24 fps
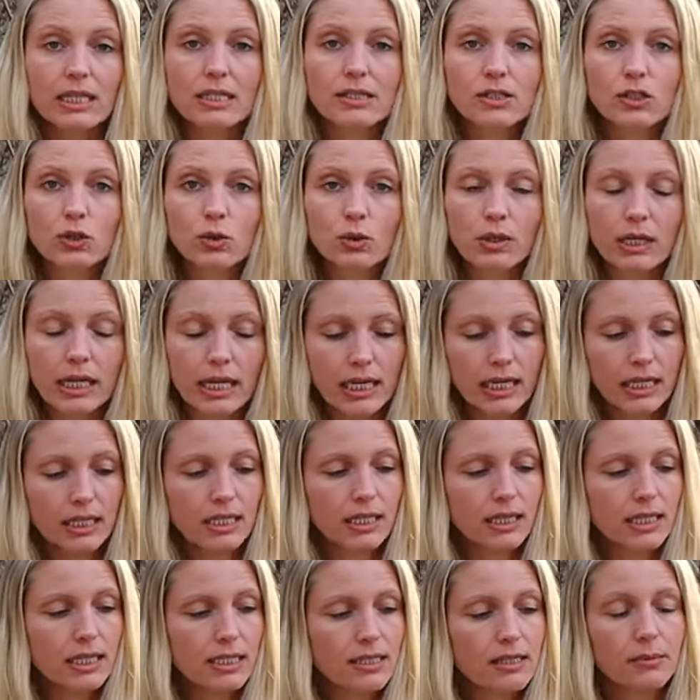this tool
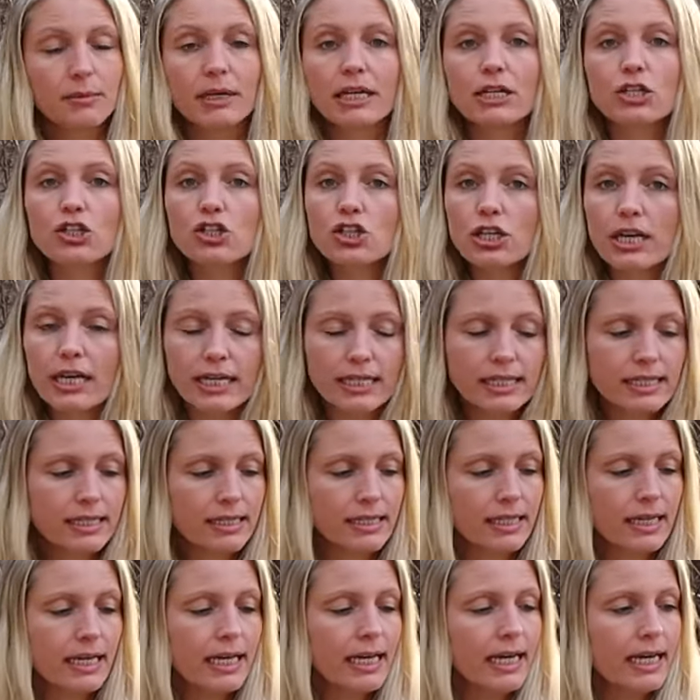here. These are my
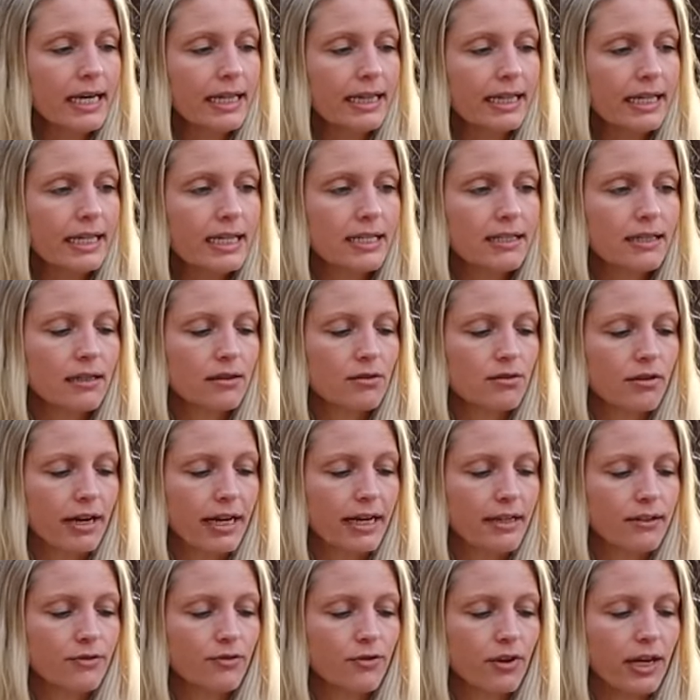shears. These are
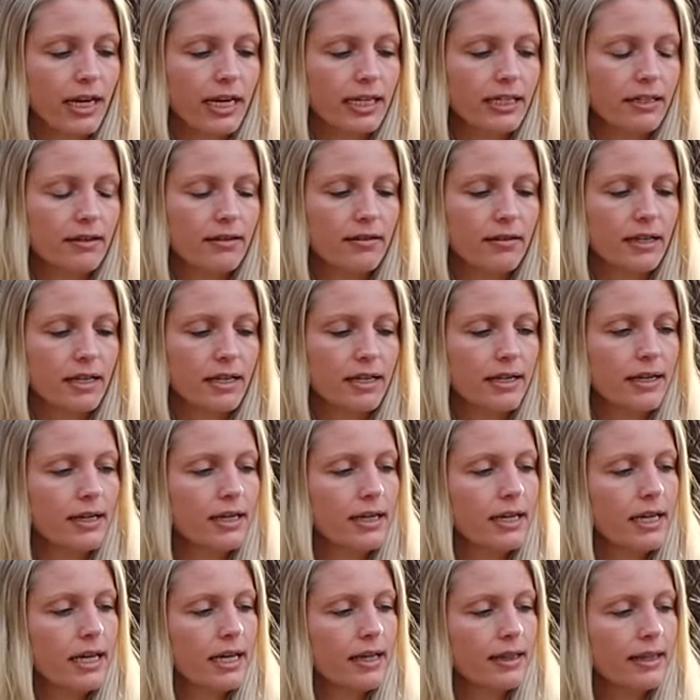great for anything
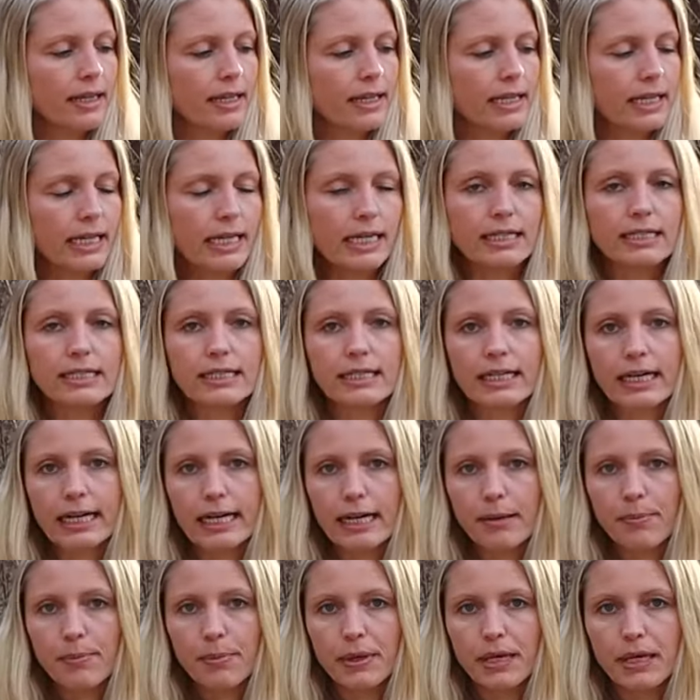that needs
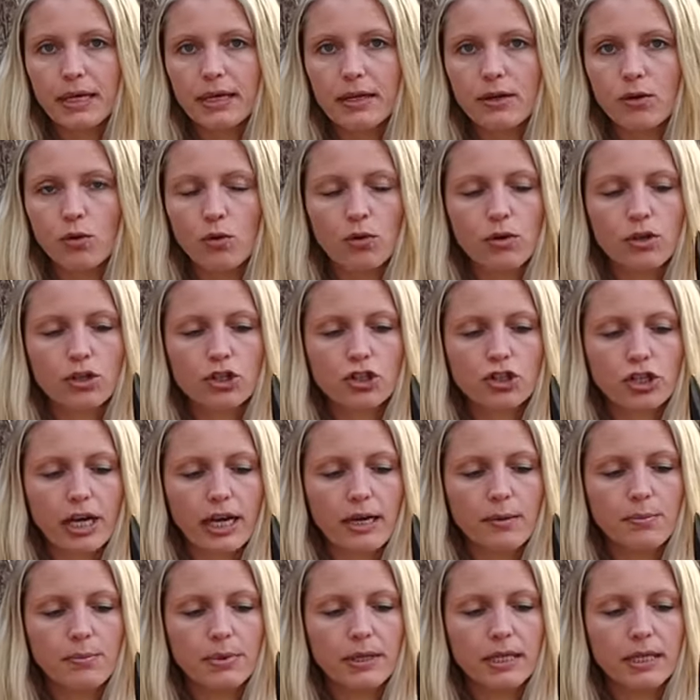clipping or
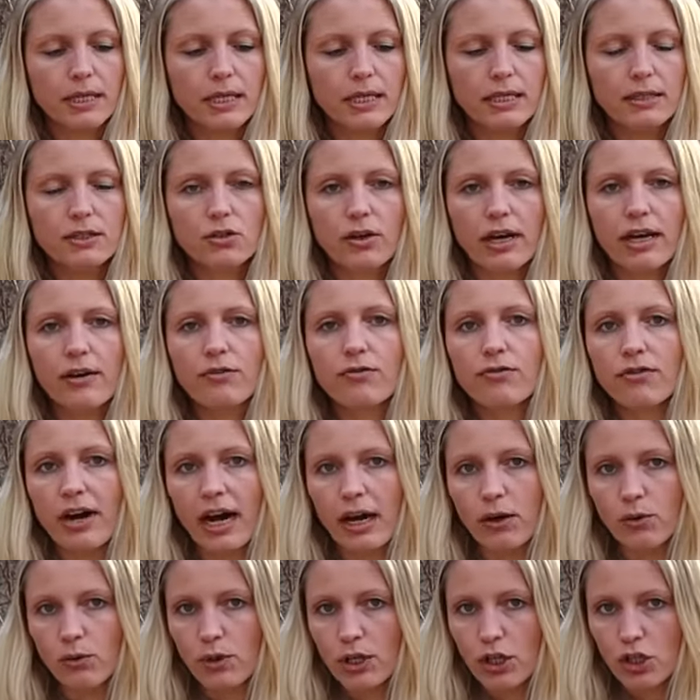shaping into a
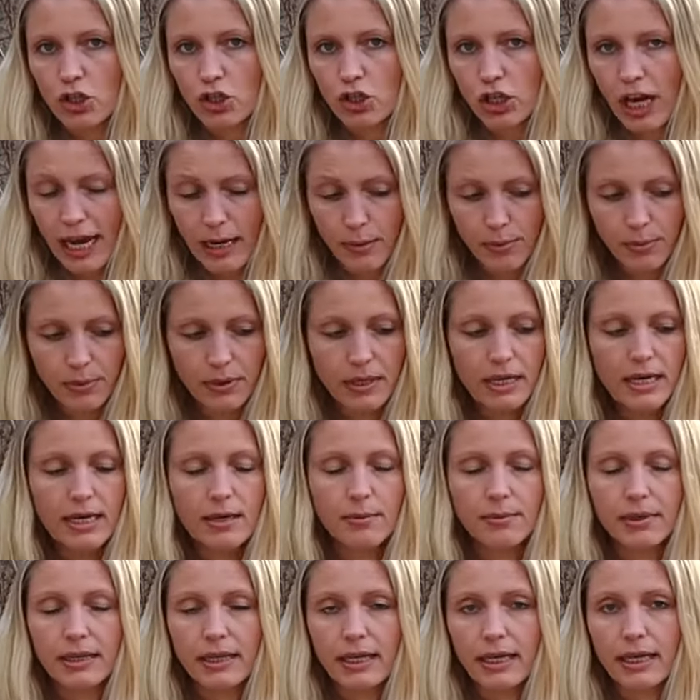rounded shape,
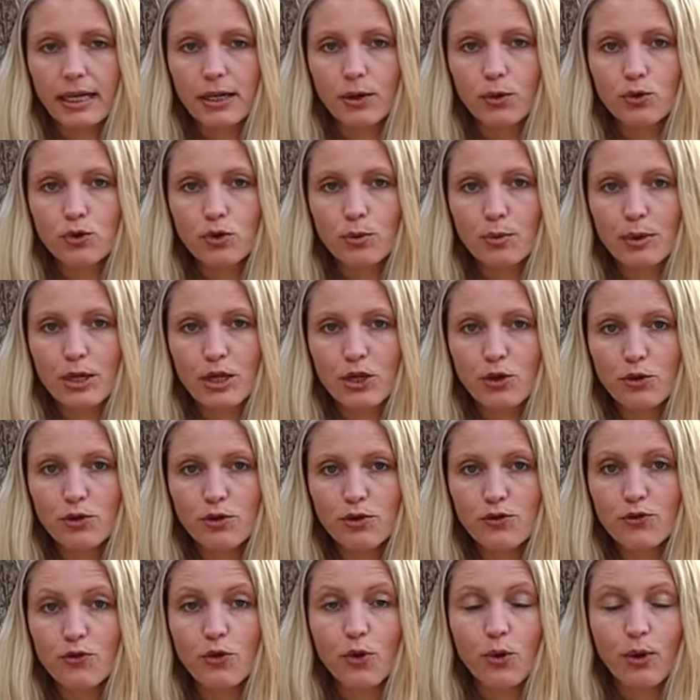but they can also be
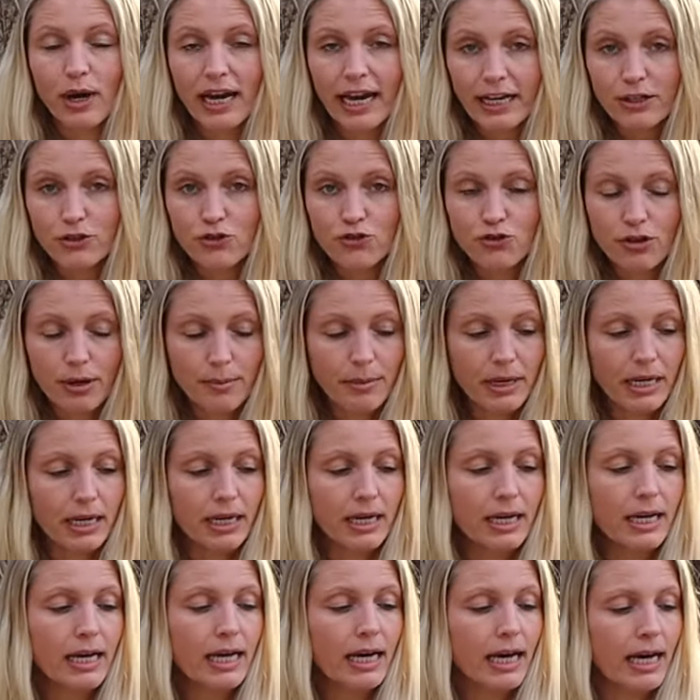used for hedge trimming
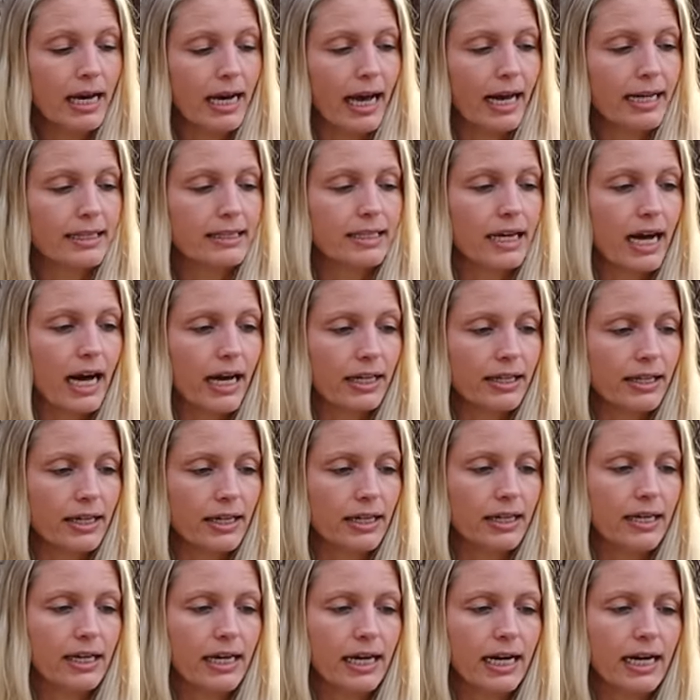and
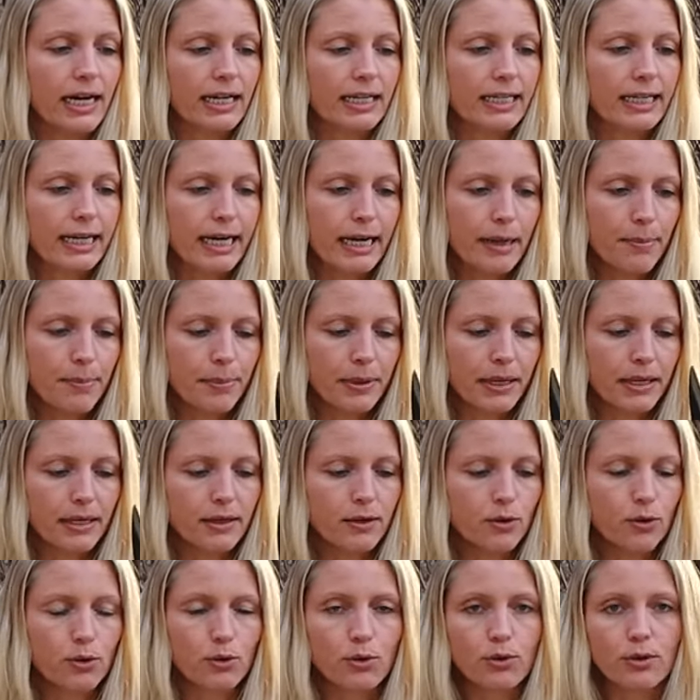other uh,
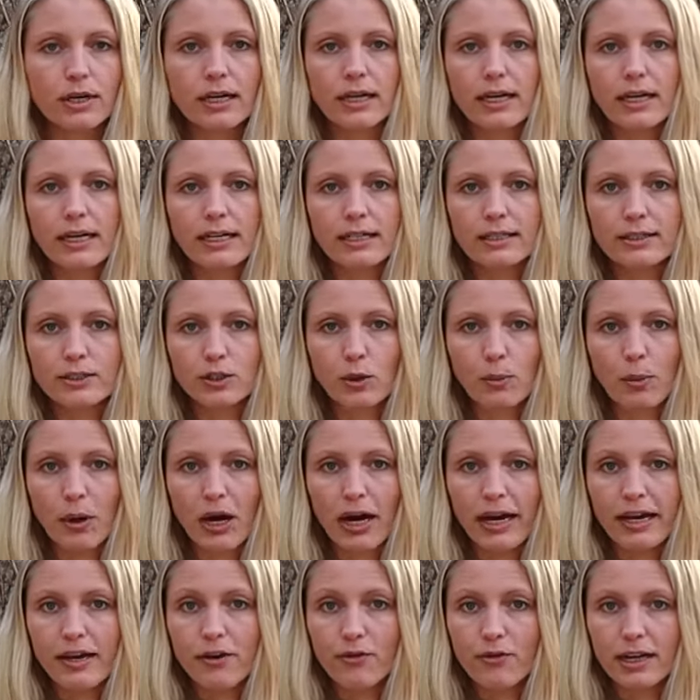clipping or uh,
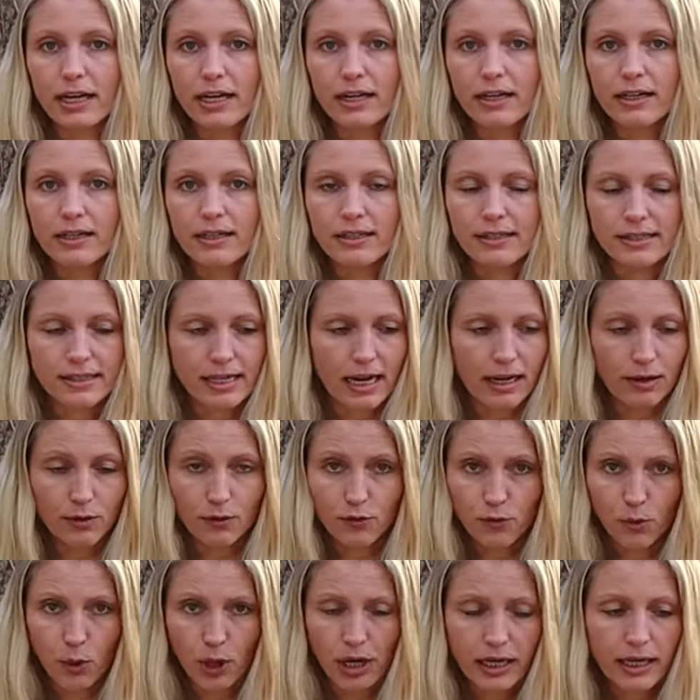topiary style
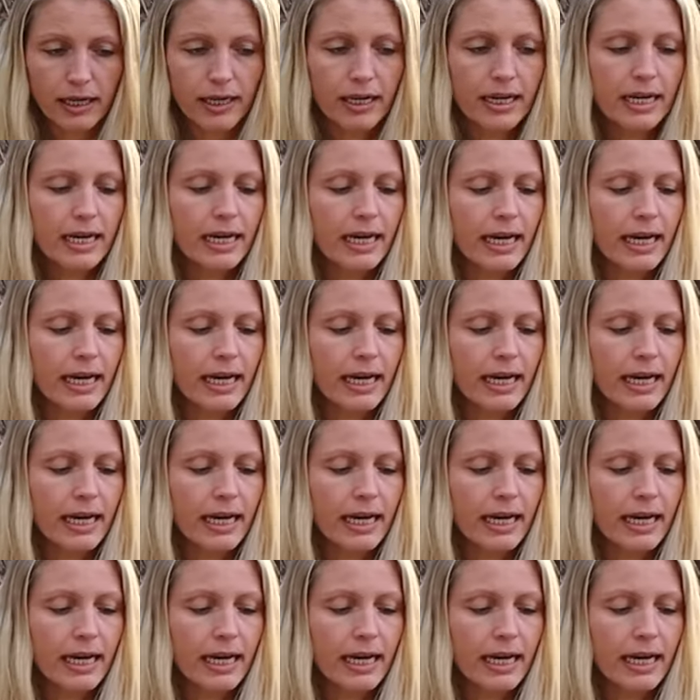of work.